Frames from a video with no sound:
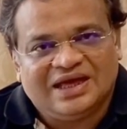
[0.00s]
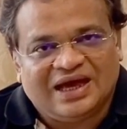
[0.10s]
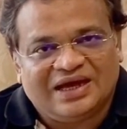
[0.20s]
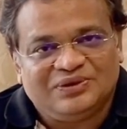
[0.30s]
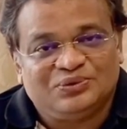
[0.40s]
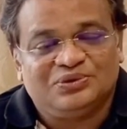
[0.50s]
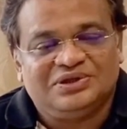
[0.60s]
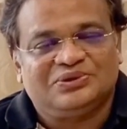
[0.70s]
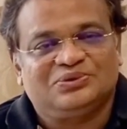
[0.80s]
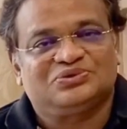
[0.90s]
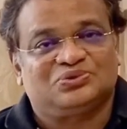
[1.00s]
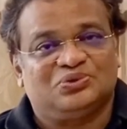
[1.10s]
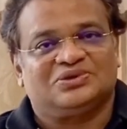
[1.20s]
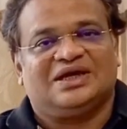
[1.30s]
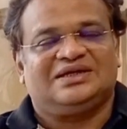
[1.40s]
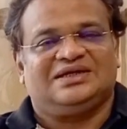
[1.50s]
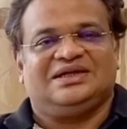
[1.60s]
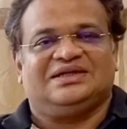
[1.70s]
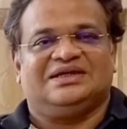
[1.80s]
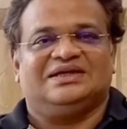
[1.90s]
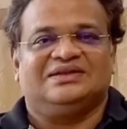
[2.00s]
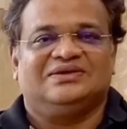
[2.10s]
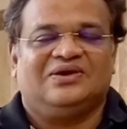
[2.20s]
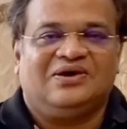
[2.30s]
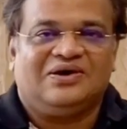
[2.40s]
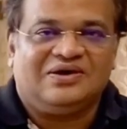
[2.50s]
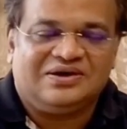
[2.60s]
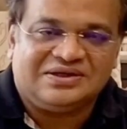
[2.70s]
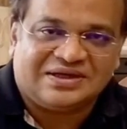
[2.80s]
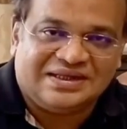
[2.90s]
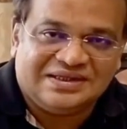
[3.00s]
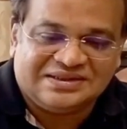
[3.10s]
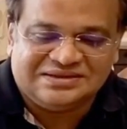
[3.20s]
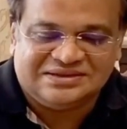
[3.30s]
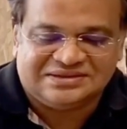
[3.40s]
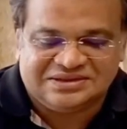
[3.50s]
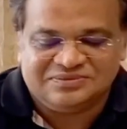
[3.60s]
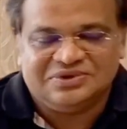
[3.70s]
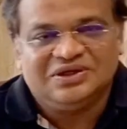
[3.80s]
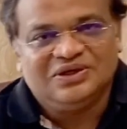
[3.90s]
and you don't need to store that data on the transaction systems.